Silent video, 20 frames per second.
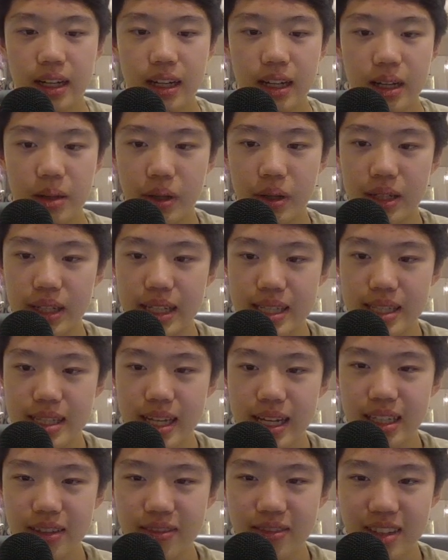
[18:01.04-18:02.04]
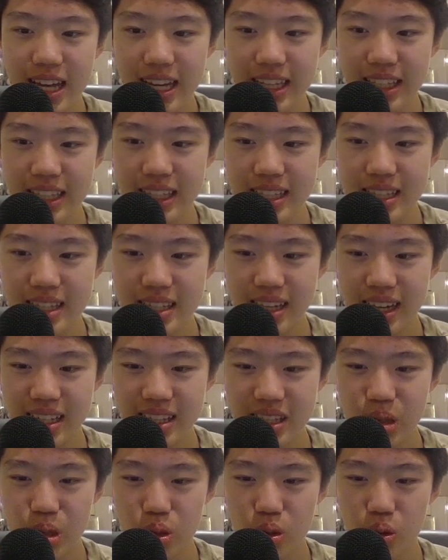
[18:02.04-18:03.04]
But instead of that, he
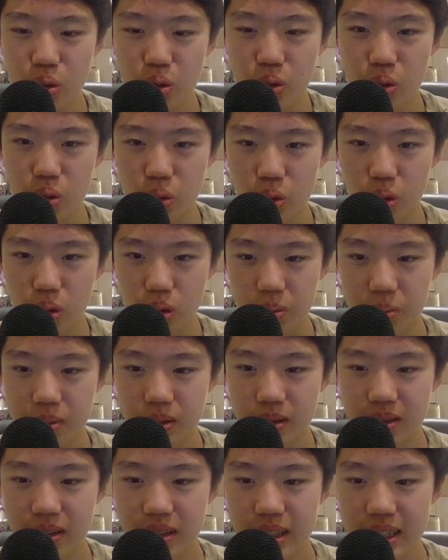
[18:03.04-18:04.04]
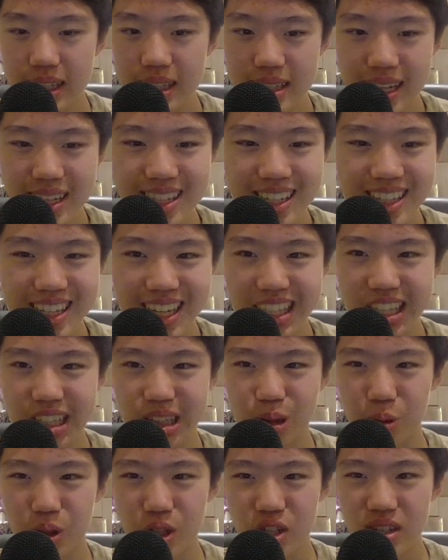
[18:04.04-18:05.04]
decides to hold up. He decides to take
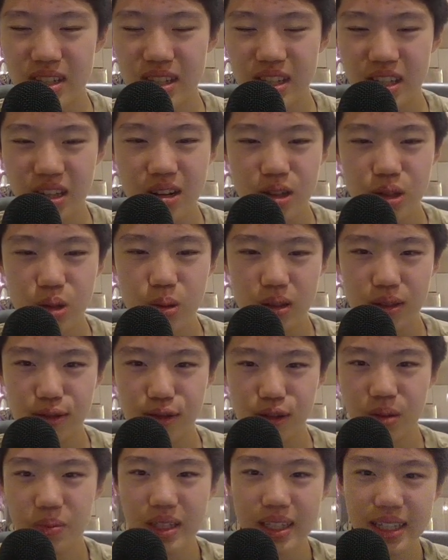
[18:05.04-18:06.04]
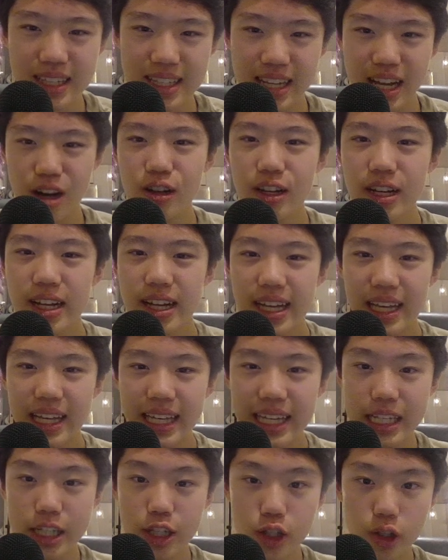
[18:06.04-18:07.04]
here, which is not too good for him because now
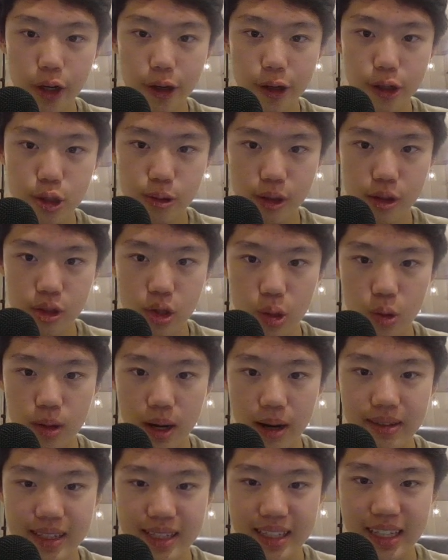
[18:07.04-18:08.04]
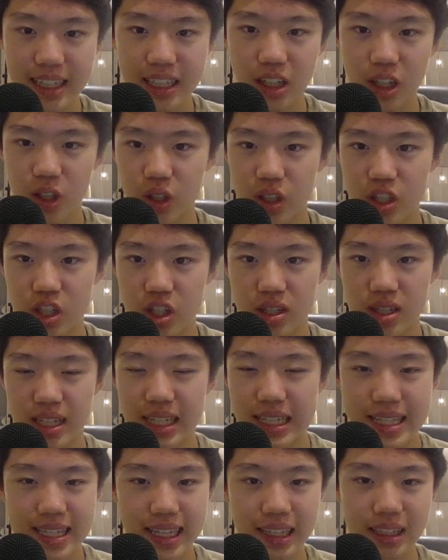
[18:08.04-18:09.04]
his dark squares around his king are just
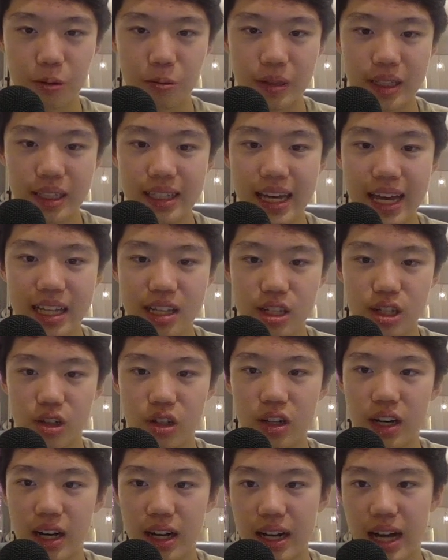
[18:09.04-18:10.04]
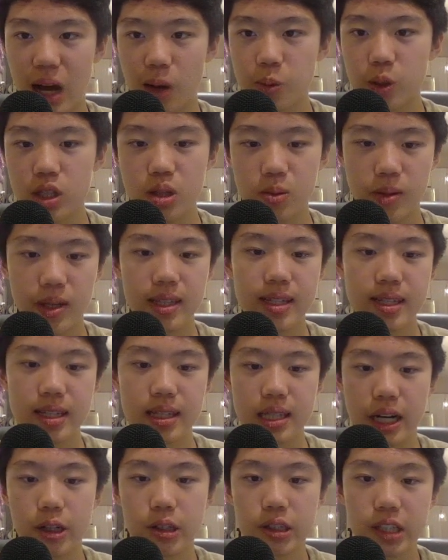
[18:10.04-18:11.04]
insanely weak, and so I'm gonna spend this
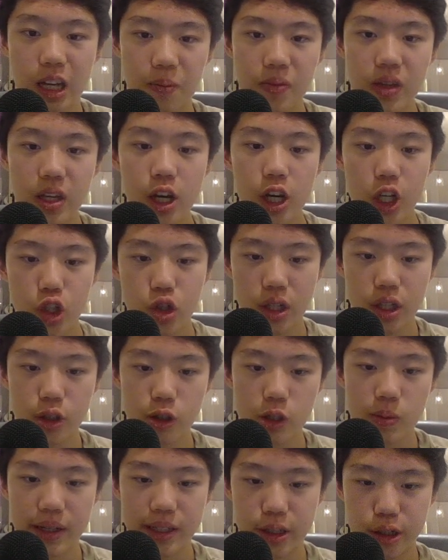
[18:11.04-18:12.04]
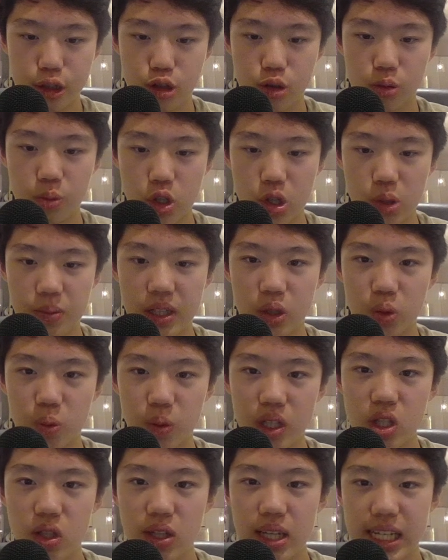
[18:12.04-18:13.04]
entire game trying to use my dark square bishop and
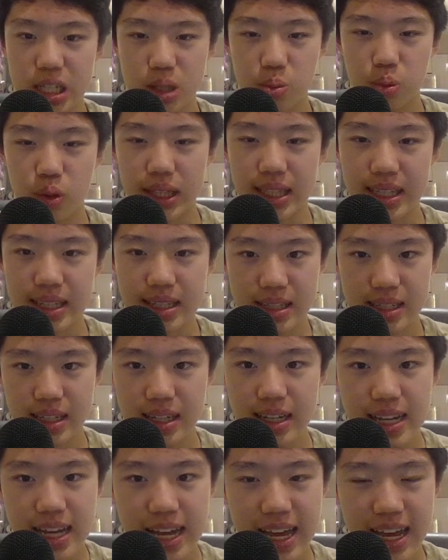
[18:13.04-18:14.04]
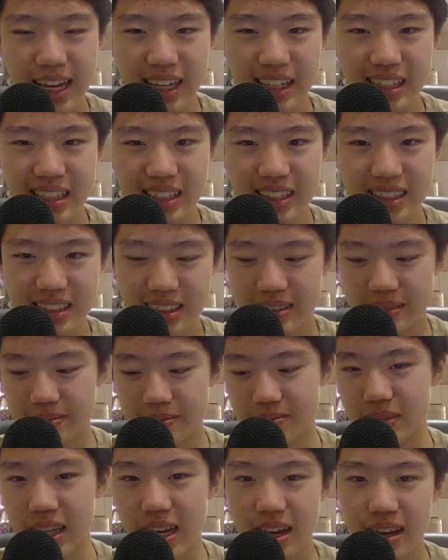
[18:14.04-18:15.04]
queen to exploit this. And
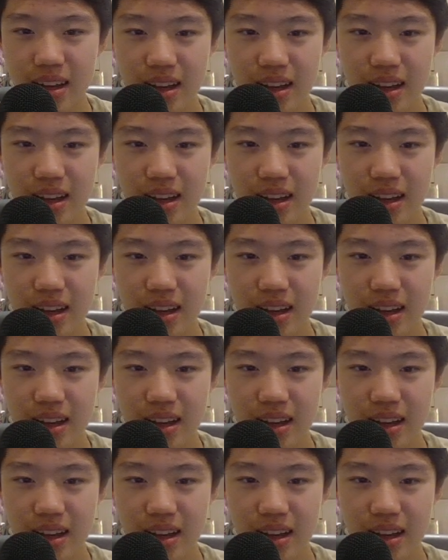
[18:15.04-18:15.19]
yeah.